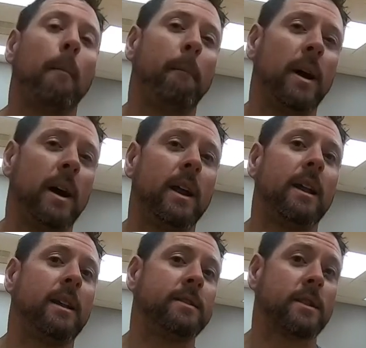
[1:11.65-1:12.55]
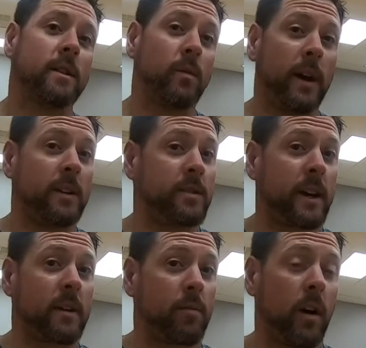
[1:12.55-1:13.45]
but it is a good way to
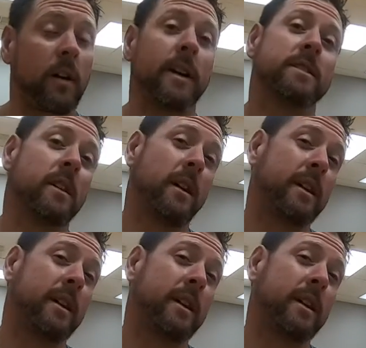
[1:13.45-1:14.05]
track your progress on